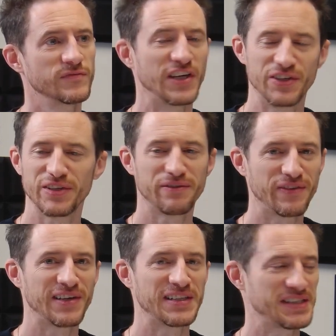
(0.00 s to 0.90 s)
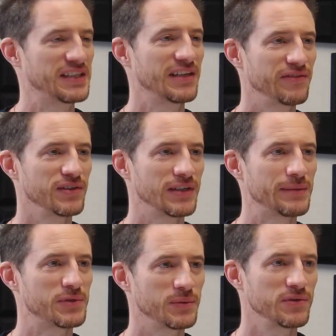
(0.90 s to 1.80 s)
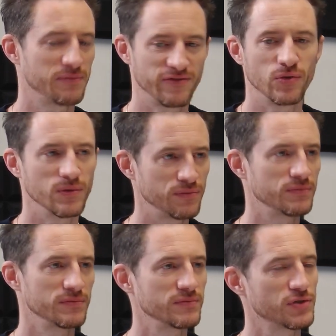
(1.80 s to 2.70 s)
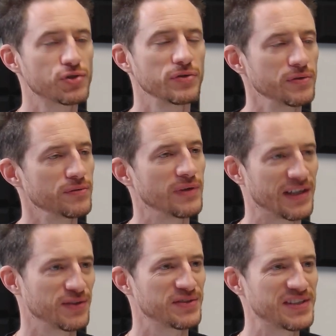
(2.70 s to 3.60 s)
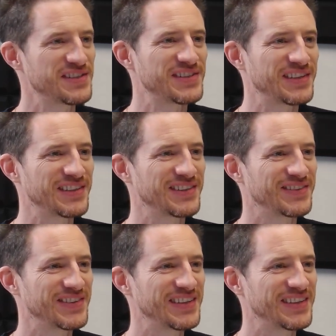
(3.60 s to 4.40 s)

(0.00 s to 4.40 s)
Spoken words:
But another fairly significant leap towards full, true agnosticity. Right?